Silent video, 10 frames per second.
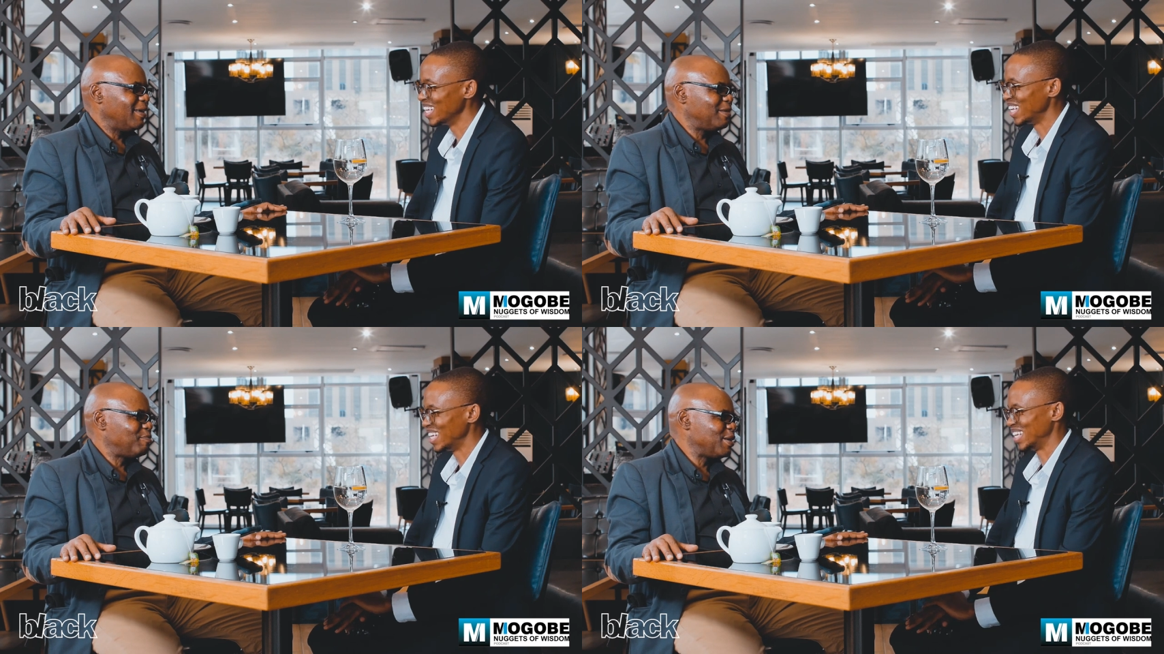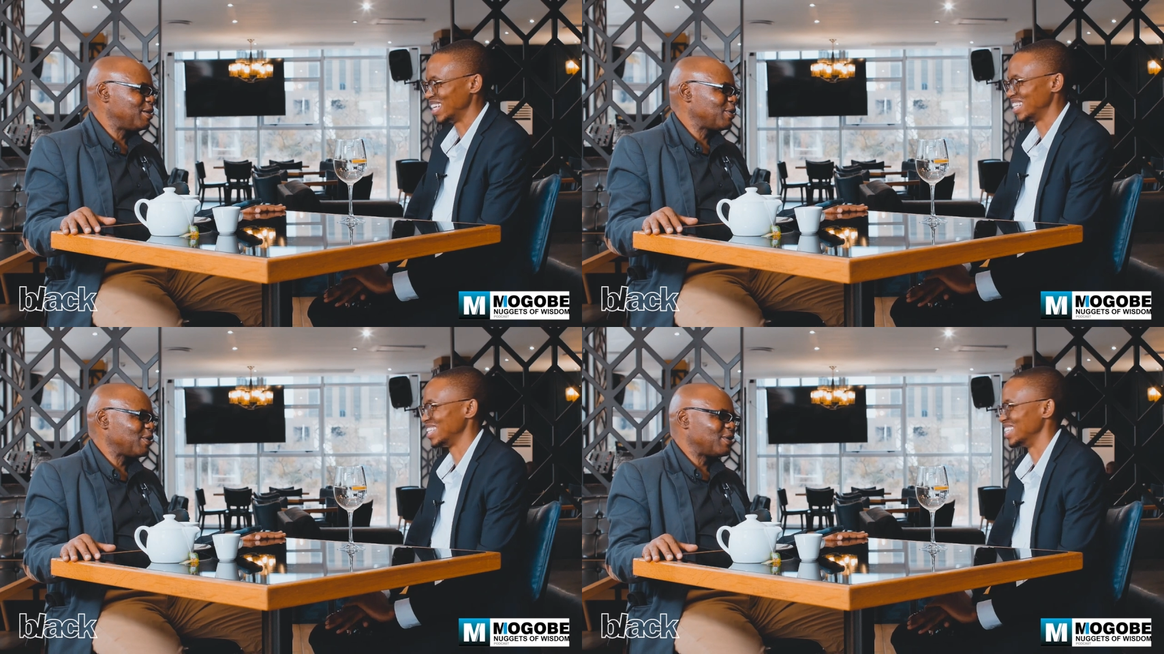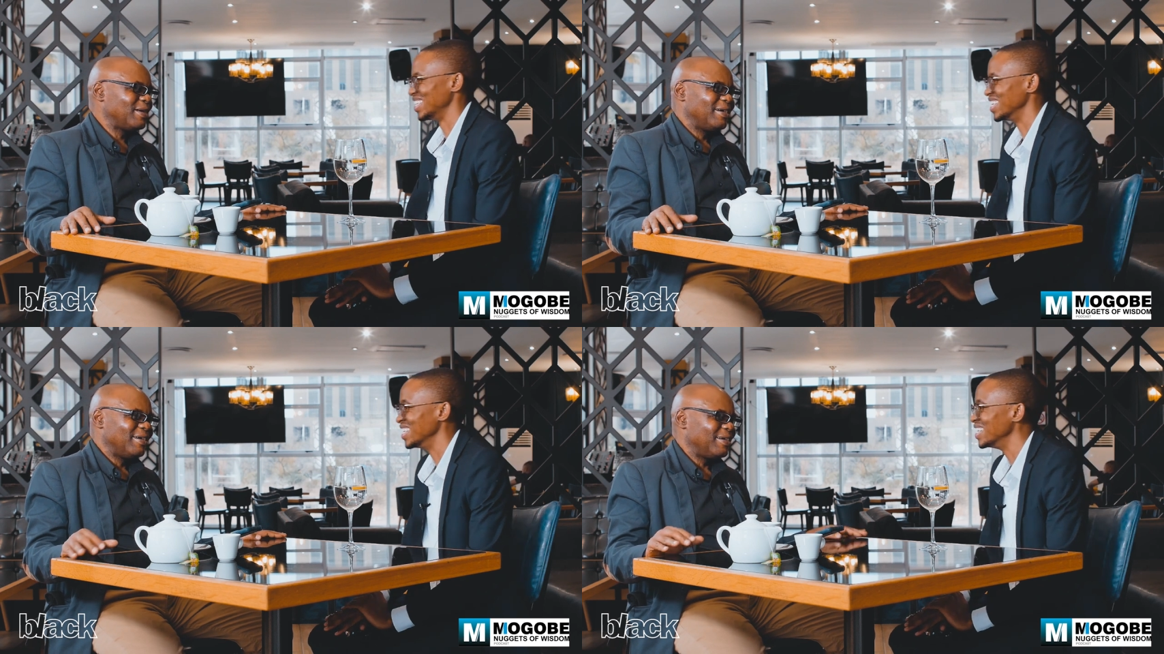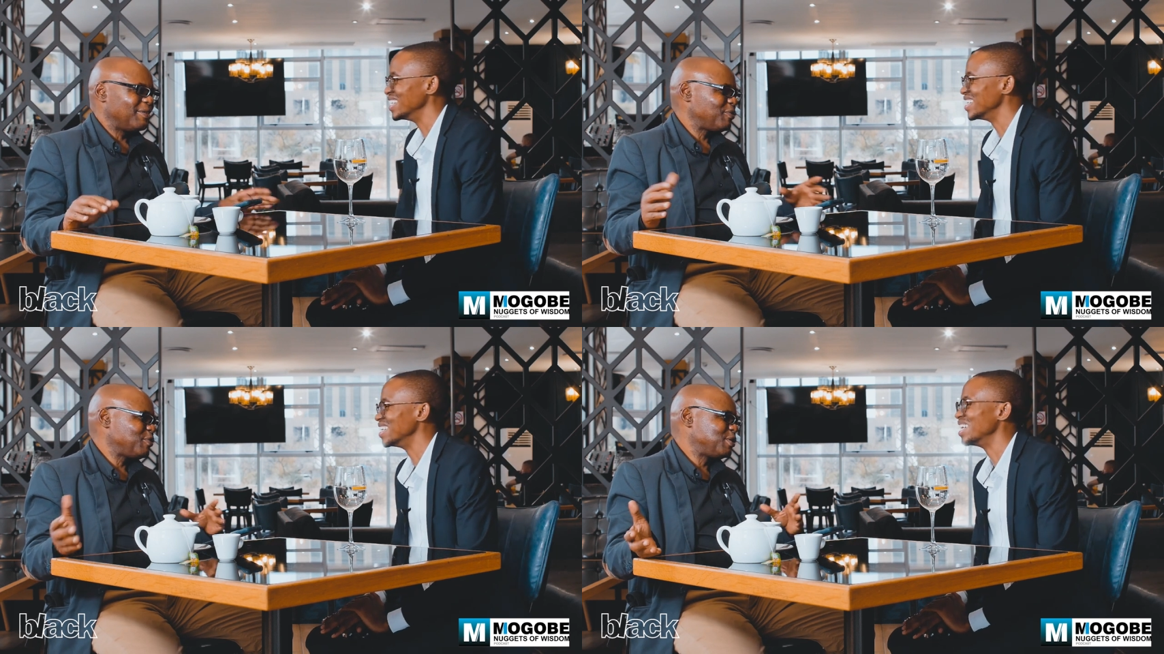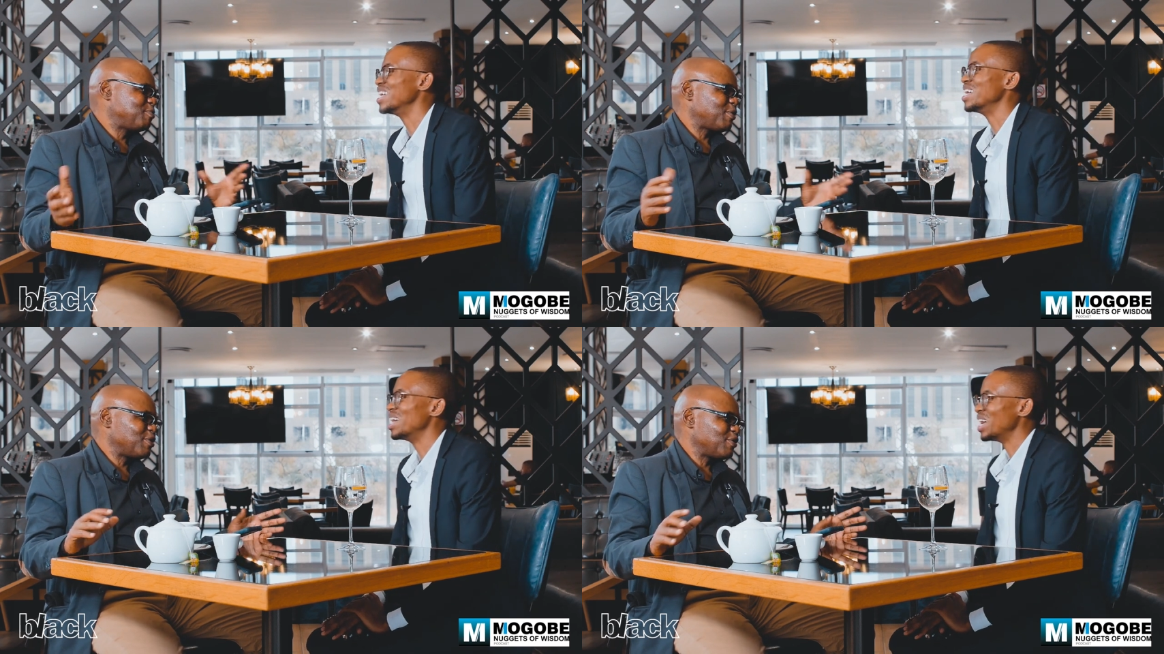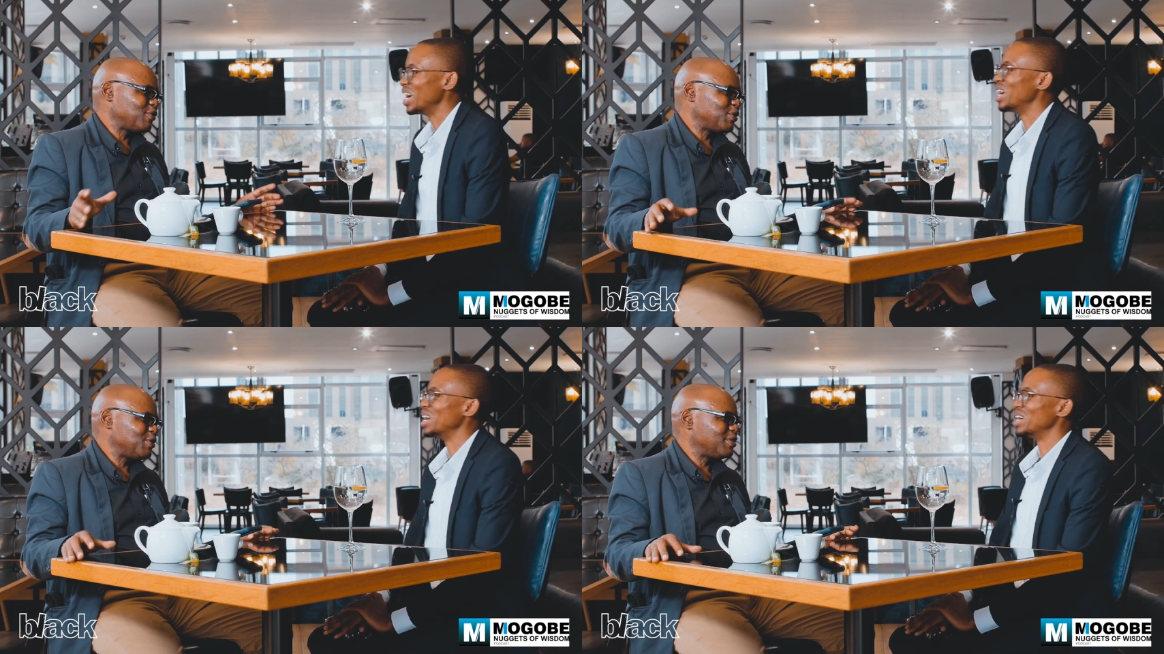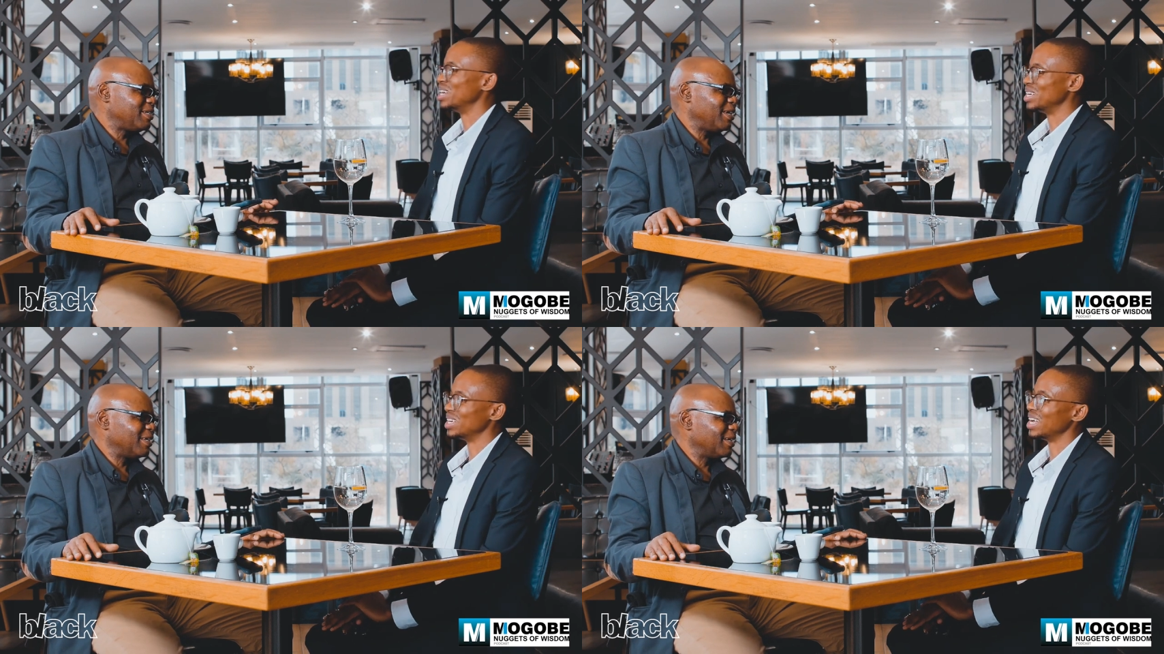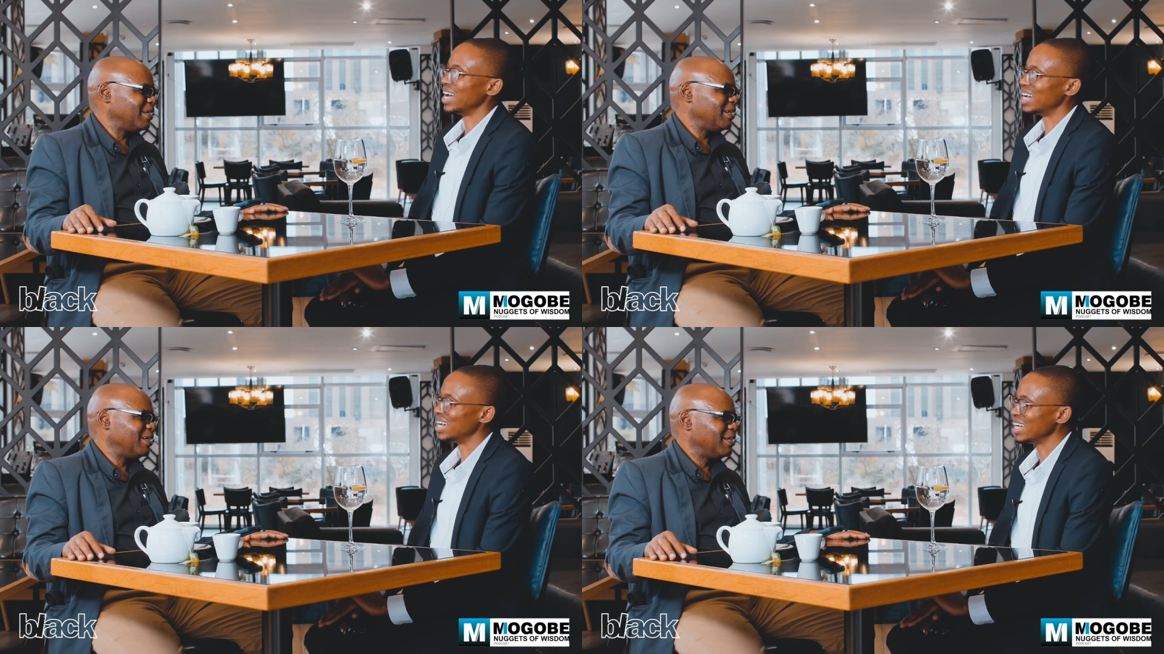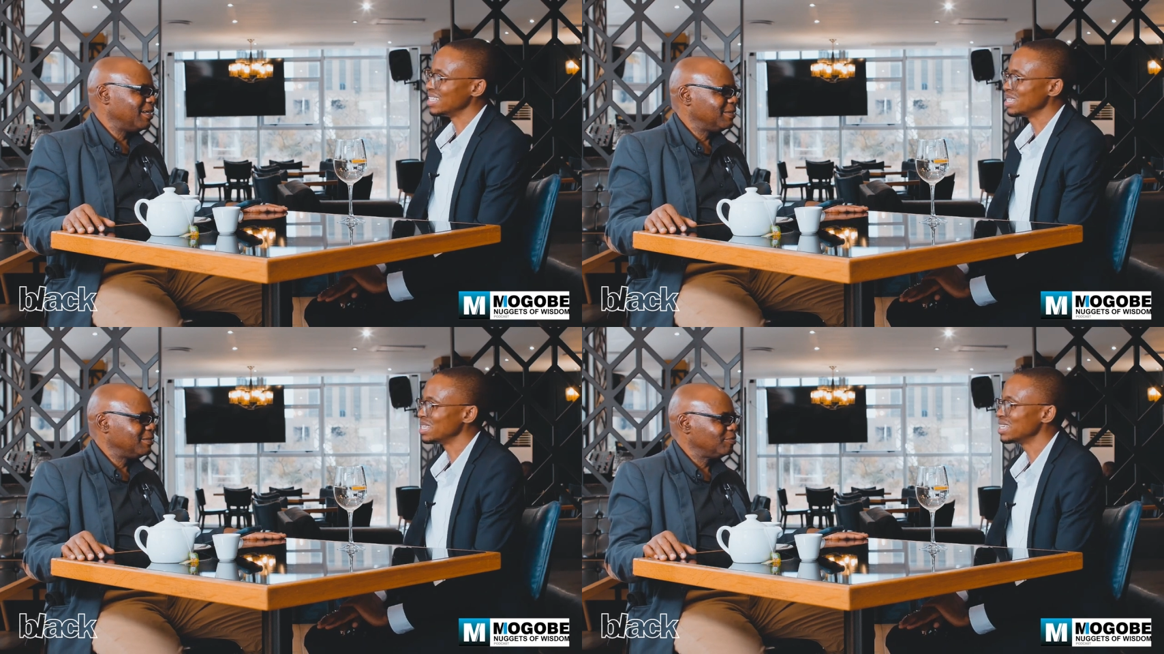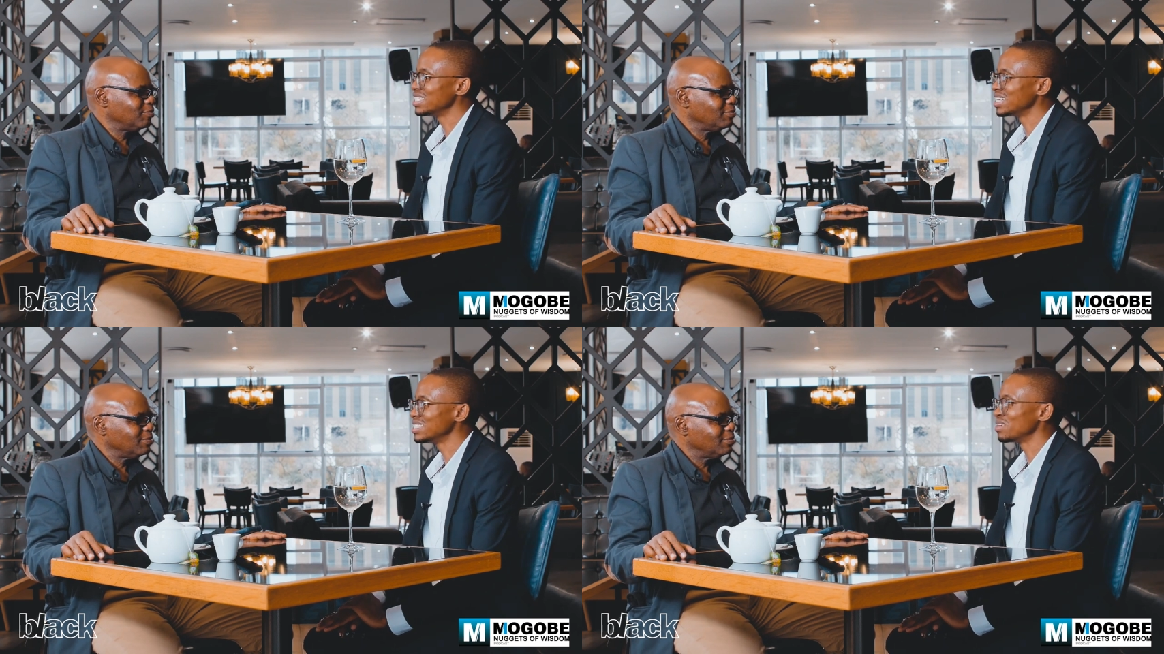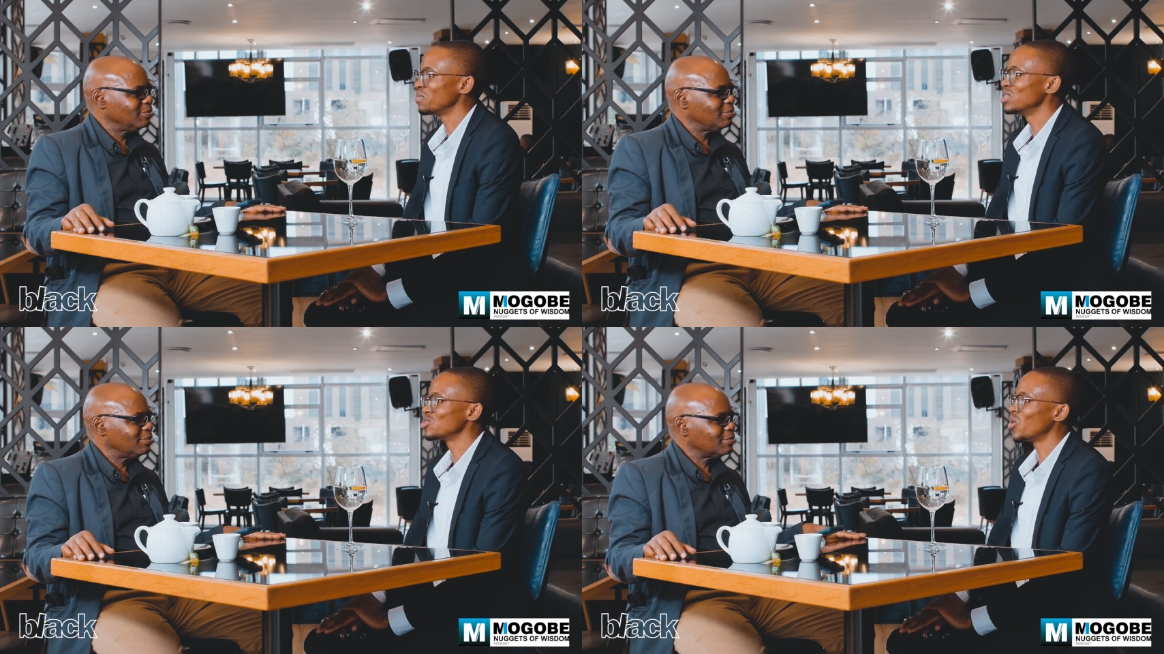Speaker 1: Depending on which point of view you take.
Speaker 2: I think it, it depends